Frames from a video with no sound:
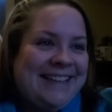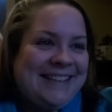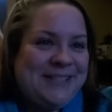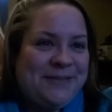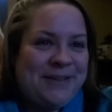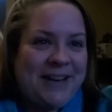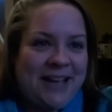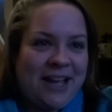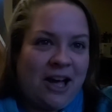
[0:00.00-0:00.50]

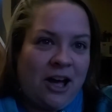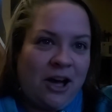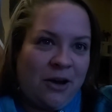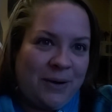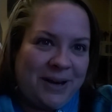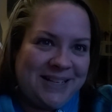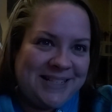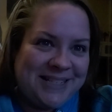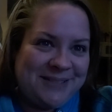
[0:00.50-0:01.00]
that's funny.
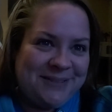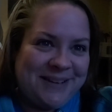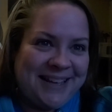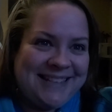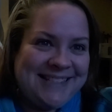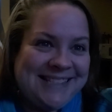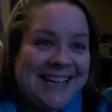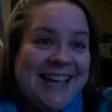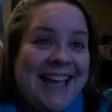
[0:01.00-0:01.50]
Oh, I just
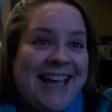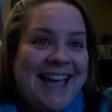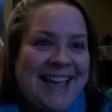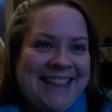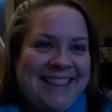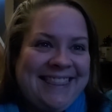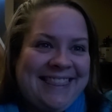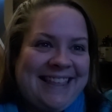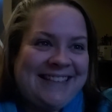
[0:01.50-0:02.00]
realized
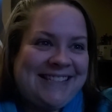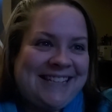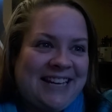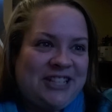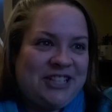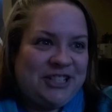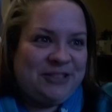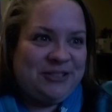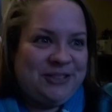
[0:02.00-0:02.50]
that's
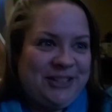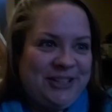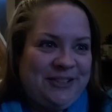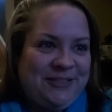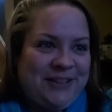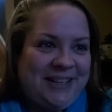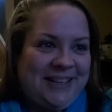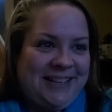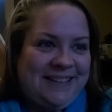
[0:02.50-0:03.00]
actually really
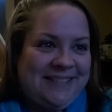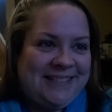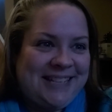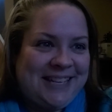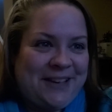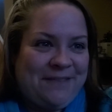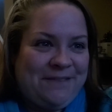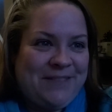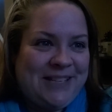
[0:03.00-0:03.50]
funny. Here's
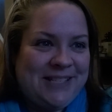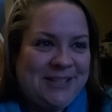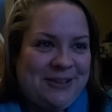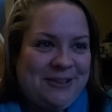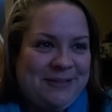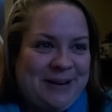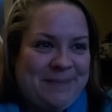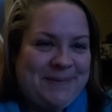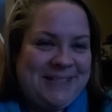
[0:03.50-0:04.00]
like a
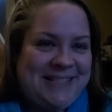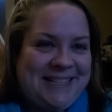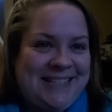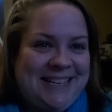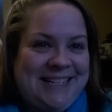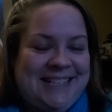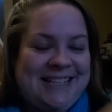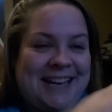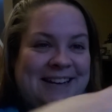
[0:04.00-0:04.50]
physical
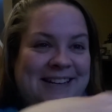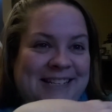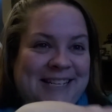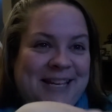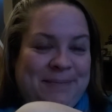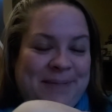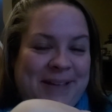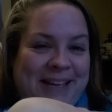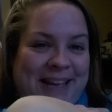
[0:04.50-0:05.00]
representation.
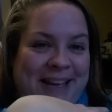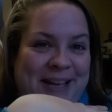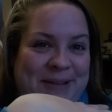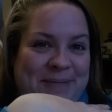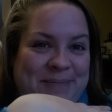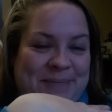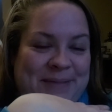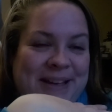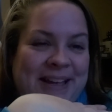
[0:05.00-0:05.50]
Anytime like
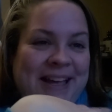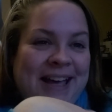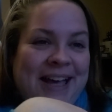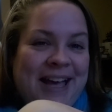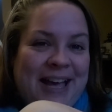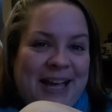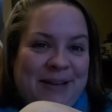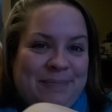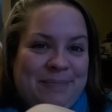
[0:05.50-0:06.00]
I'm,
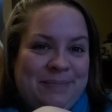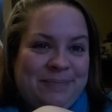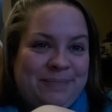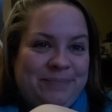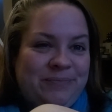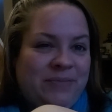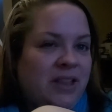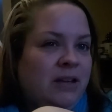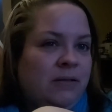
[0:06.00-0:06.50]
I'm
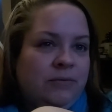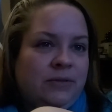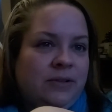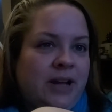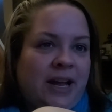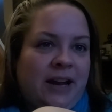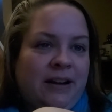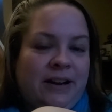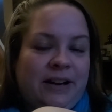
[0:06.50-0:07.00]

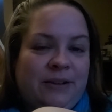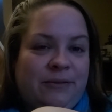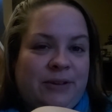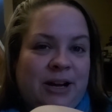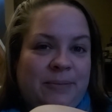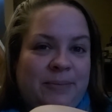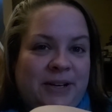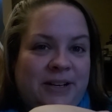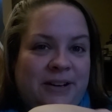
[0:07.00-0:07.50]
Eric and
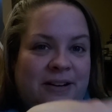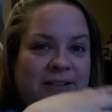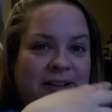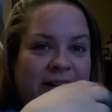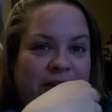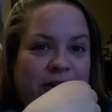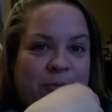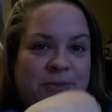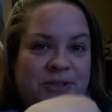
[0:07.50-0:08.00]
Robin are
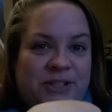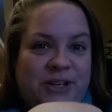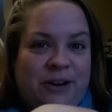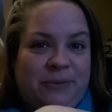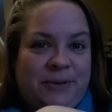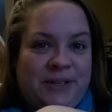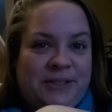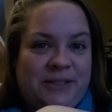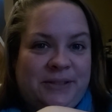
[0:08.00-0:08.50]
like almost
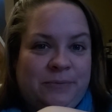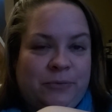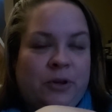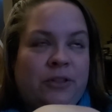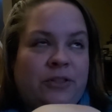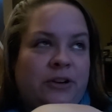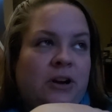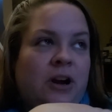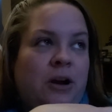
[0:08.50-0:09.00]
always,
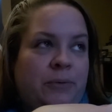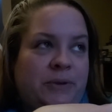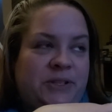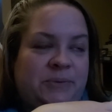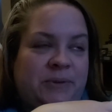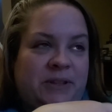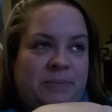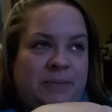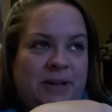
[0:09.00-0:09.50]
well, they're
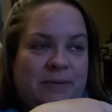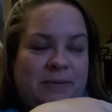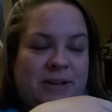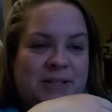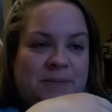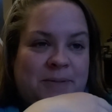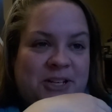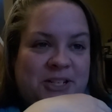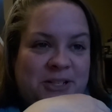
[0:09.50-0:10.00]
always with me,
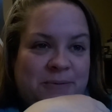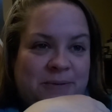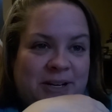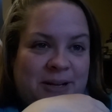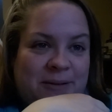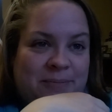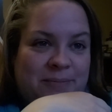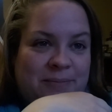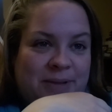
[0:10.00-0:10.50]
especially when
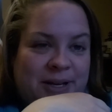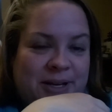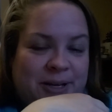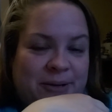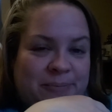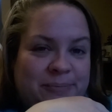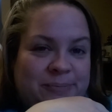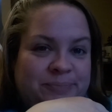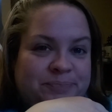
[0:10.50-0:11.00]
I'm,
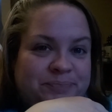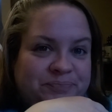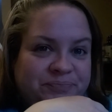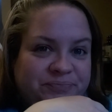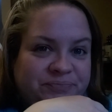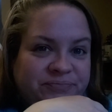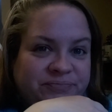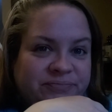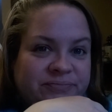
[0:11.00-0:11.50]
um,
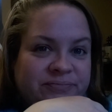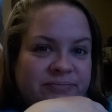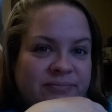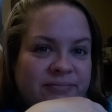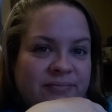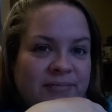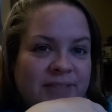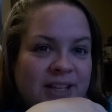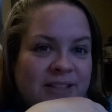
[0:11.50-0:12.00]

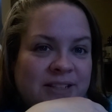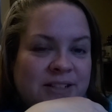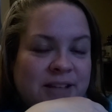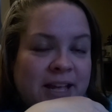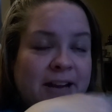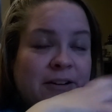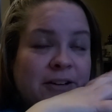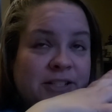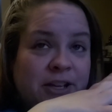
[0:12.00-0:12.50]

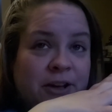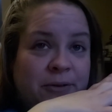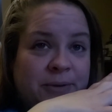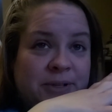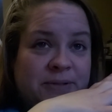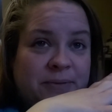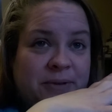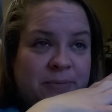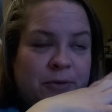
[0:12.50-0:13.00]
Eric's
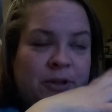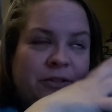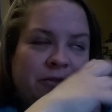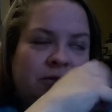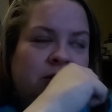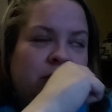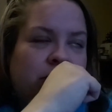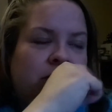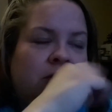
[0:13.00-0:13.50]
always with, well,
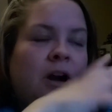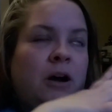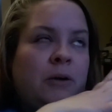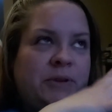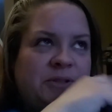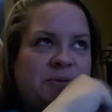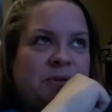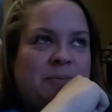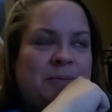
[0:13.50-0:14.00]
no, they're
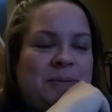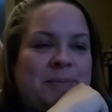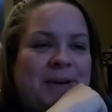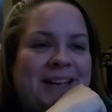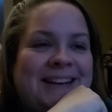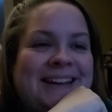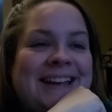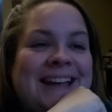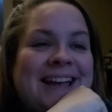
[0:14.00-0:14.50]
always with me,
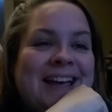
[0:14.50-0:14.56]
but